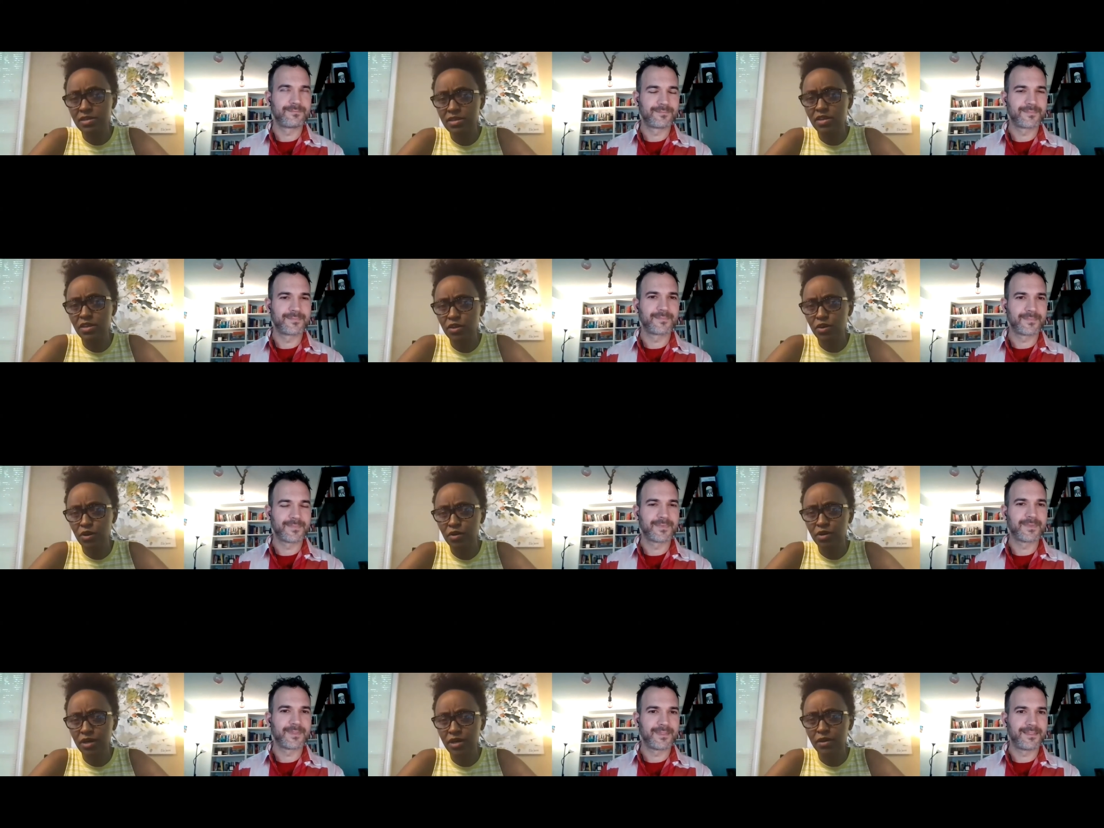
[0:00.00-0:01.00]
Speaker 1: you know,
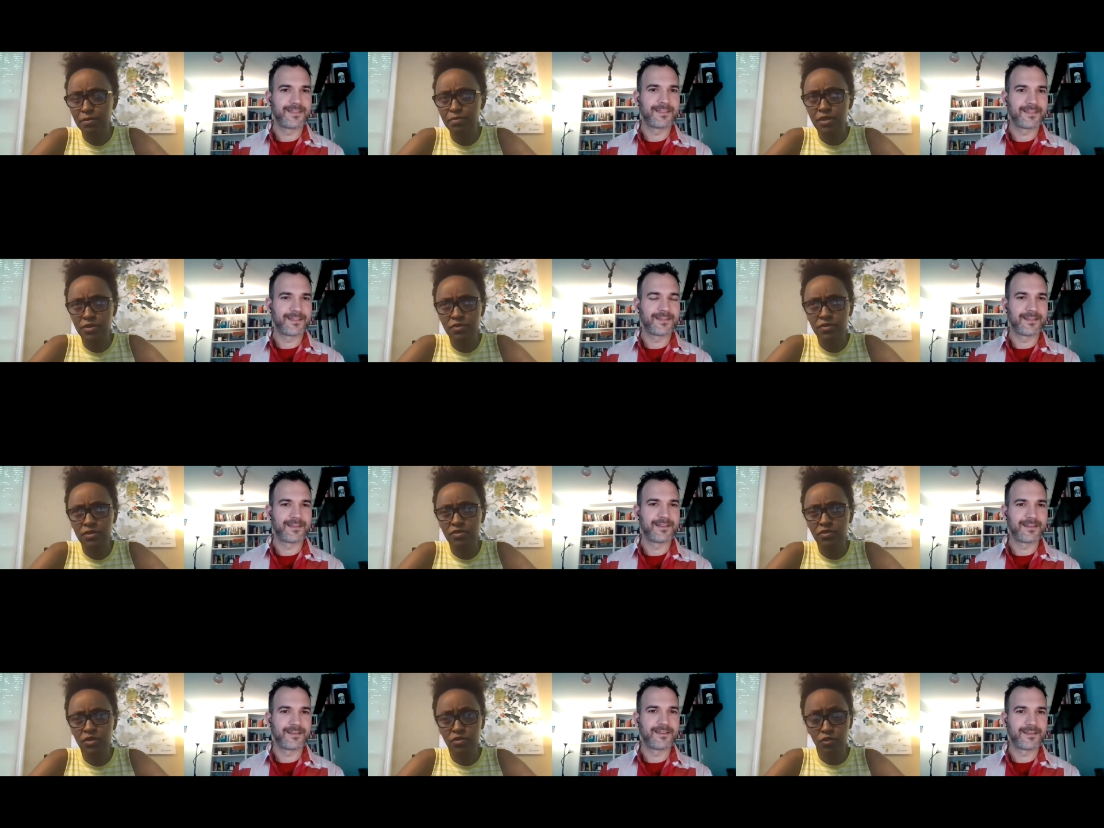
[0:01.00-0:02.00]
um, his, his,
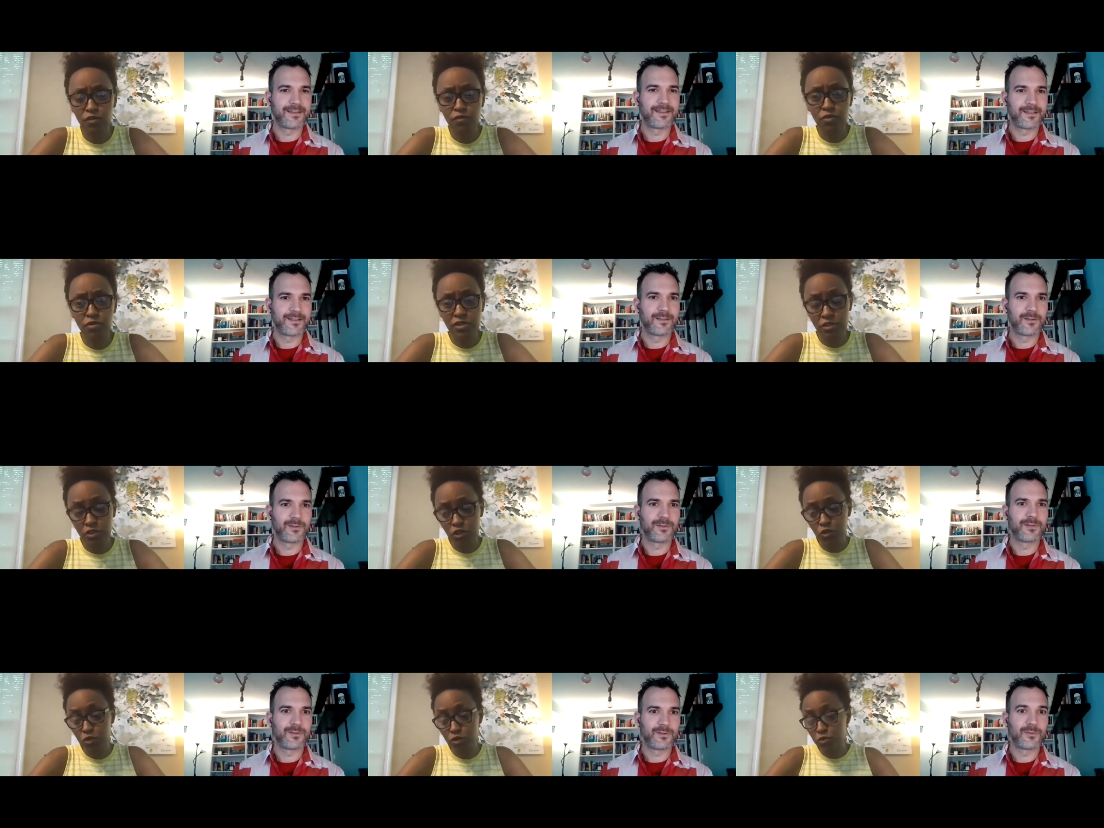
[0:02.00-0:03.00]
his novels and his
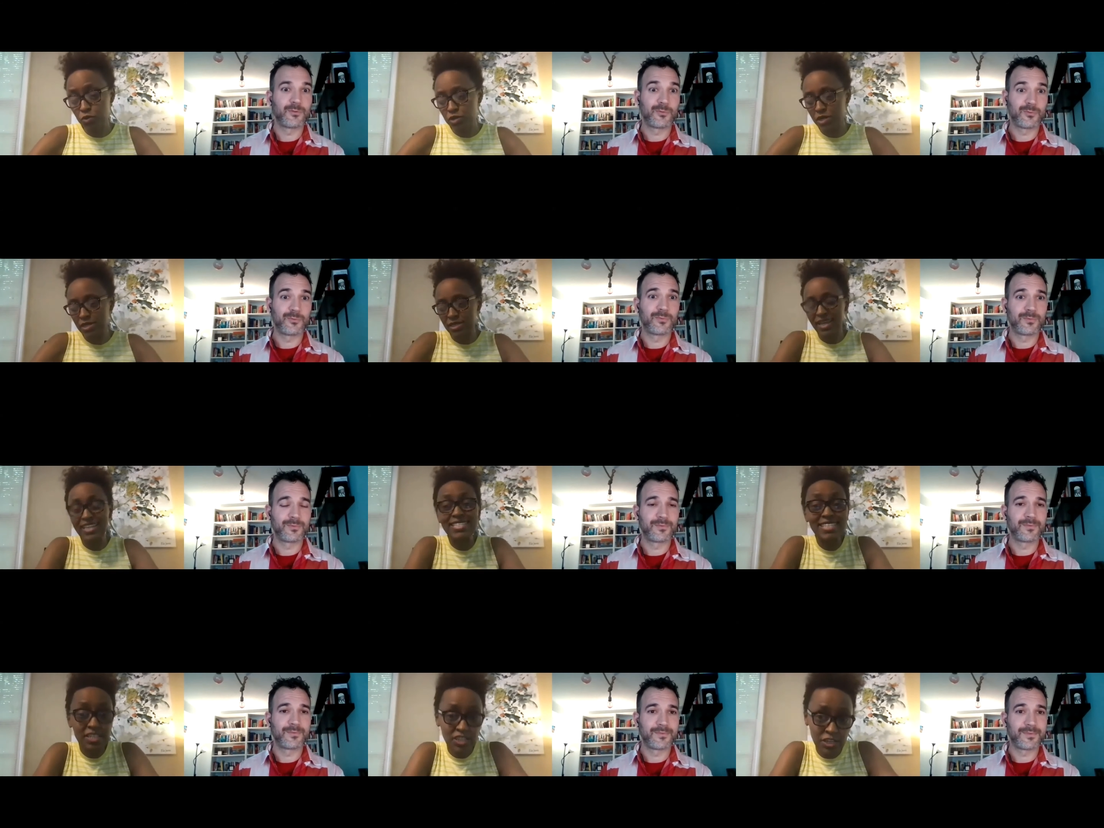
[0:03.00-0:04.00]
short stories, and I
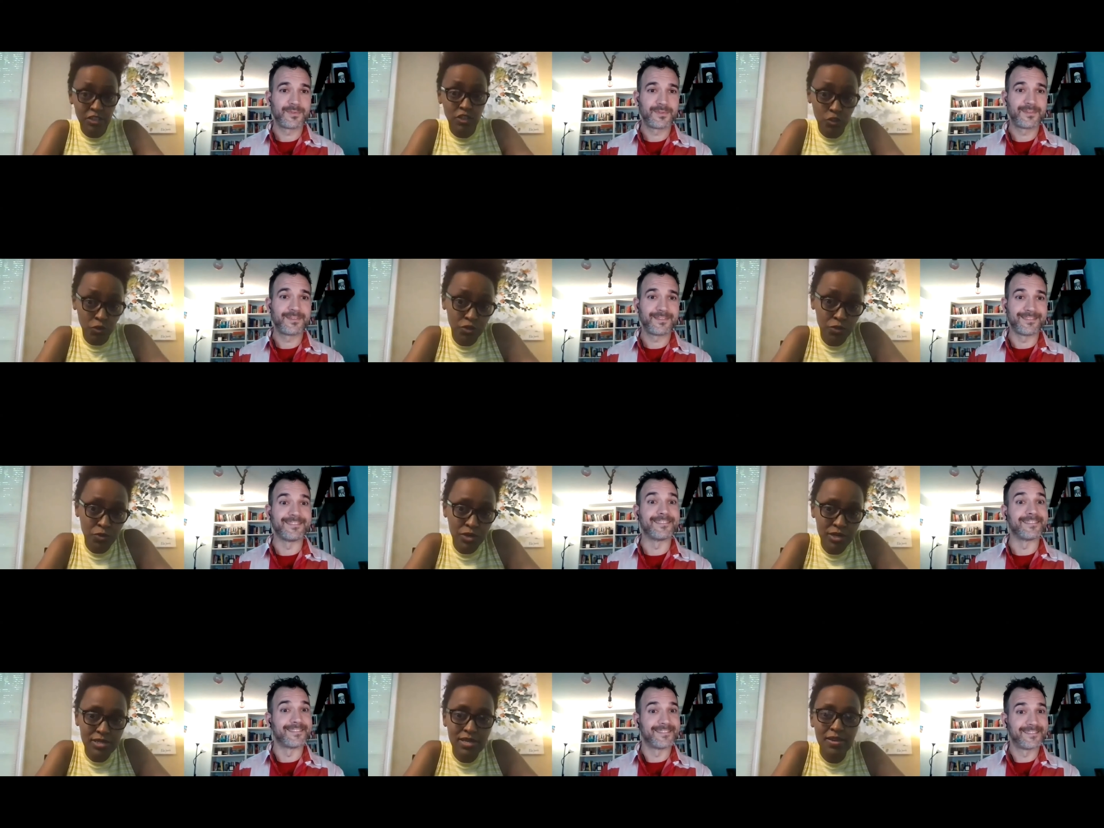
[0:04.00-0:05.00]
teach his short
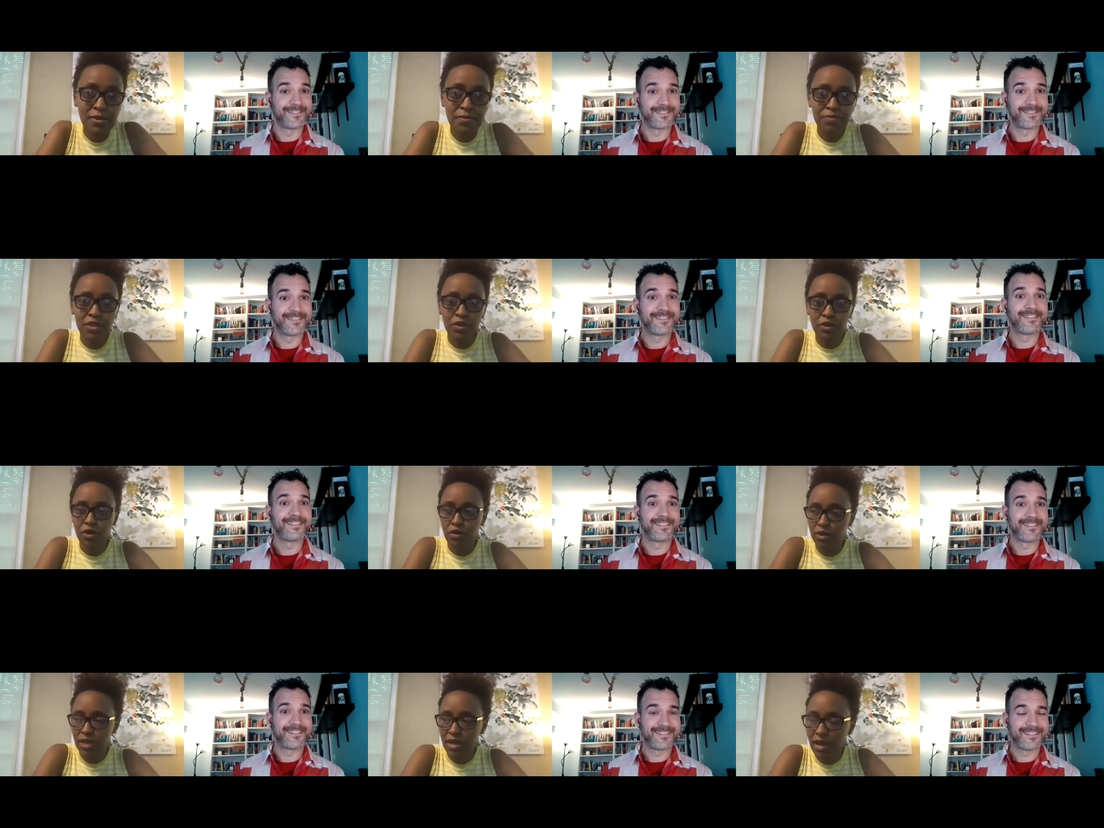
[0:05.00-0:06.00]
stories, you know.
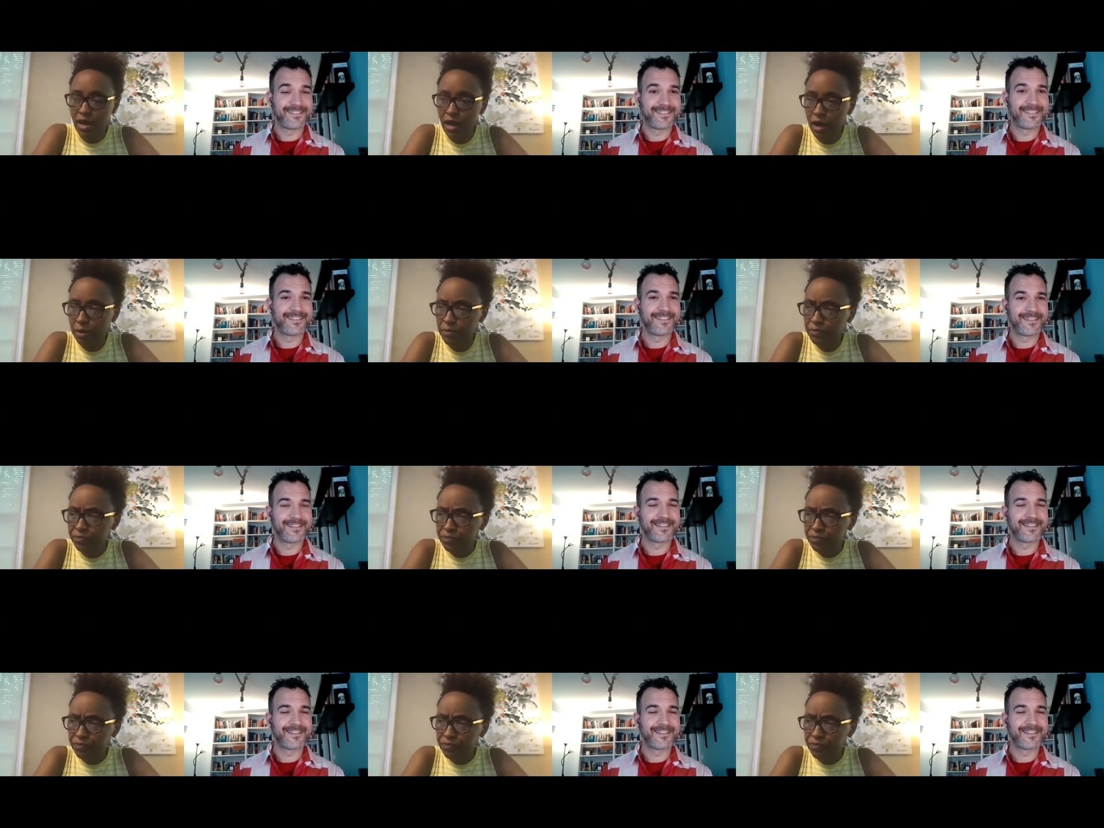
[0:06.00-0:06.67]
Um,